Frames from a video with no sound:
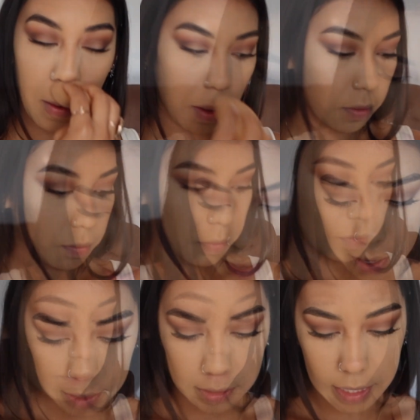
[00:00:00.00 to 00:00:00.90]

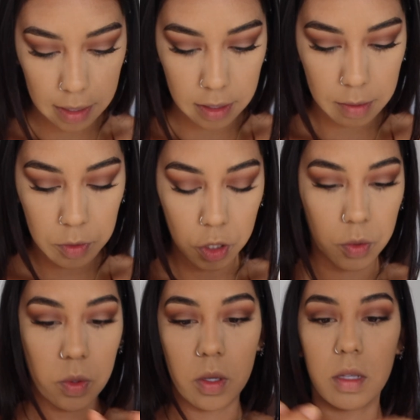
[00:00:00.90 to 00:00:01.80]
My Delium
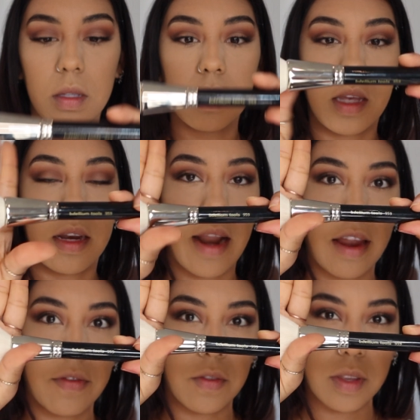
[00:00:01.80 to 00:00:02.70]
Tools
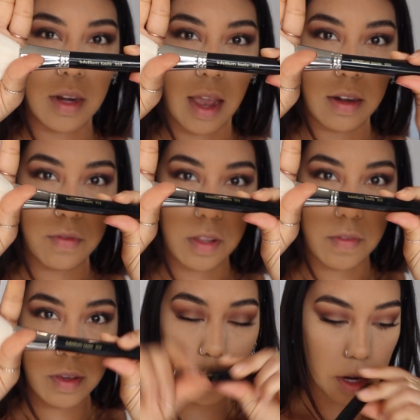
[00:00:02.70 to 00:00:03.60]
959
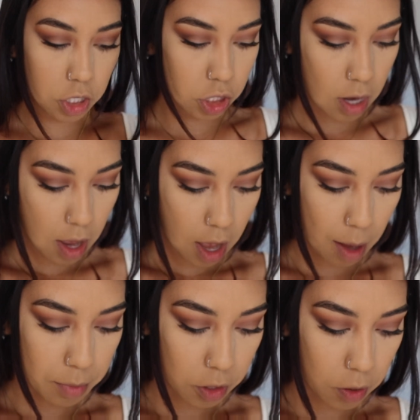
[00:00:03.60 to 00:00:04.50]
Fluffy Brush.
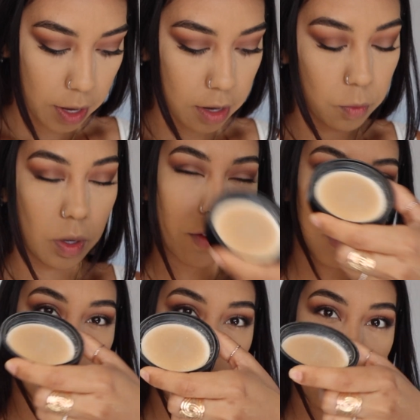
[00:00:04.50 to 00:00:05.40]
I'm gonna go ahead and
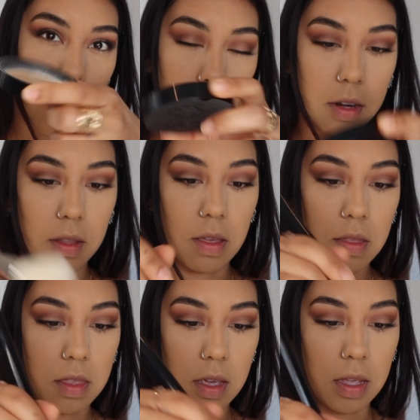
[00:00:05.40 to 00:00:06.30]
whatever's left on
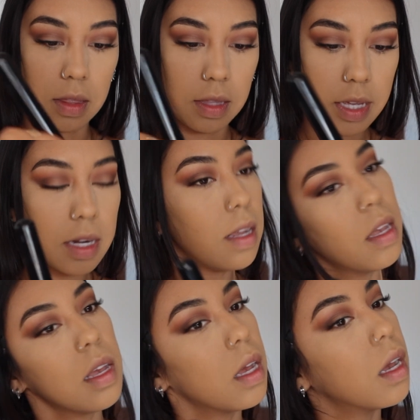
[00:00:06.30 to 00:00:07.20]
the lid,
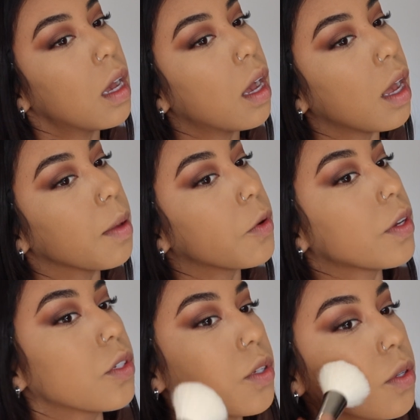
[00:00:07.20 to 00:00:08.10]
I'm
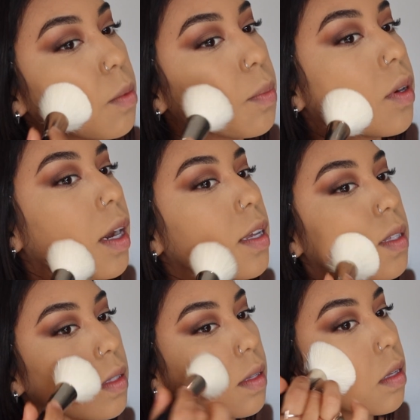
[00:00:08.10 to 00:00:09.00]
going to
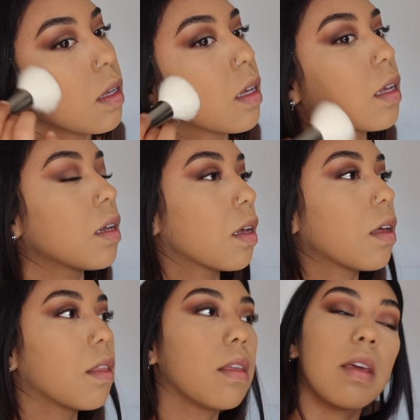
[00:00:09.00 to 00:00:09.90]
press in
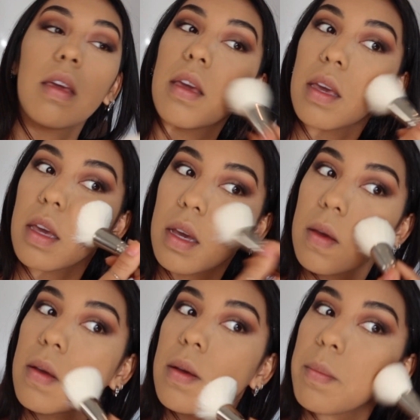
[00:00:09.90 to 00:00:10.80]
the
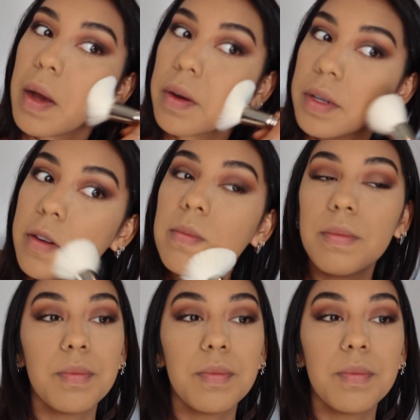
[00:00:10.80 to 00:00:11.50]
powder.